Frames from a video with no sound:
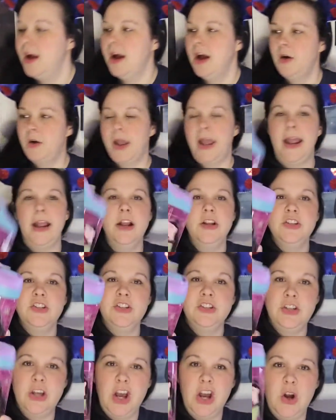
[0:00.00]
Okay,
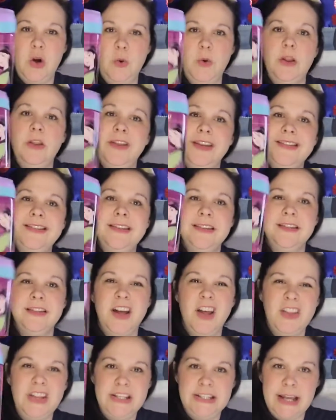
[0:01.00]
so this is
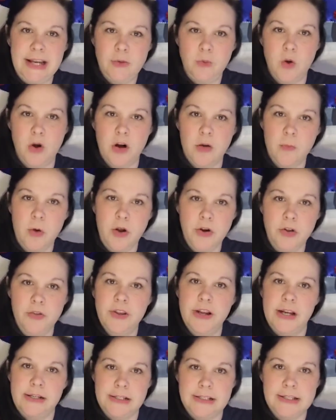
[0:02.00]
not the exact water bottle
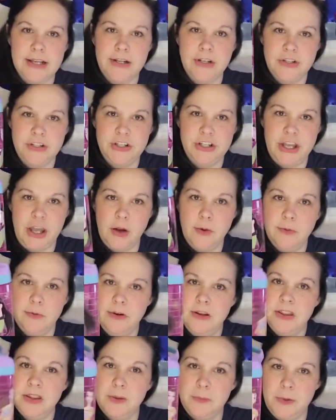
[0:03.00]
that I decided to go
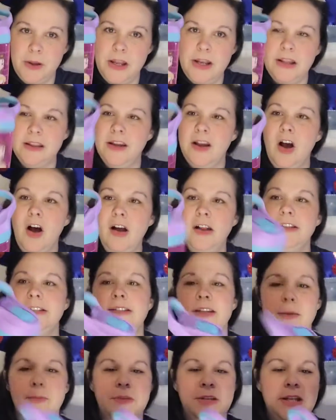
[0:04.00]
with, but the
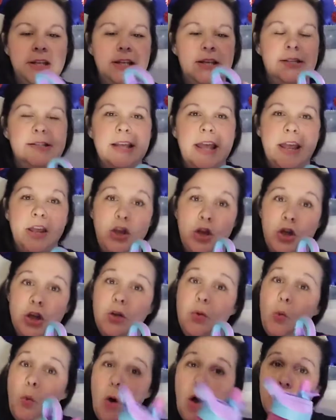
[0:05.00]
concept is a
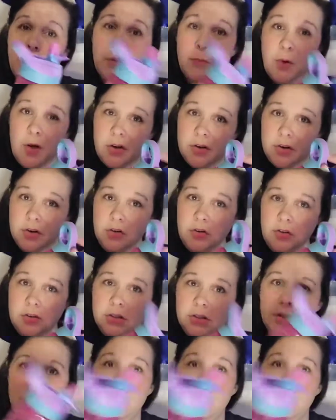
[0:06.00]
good water bottle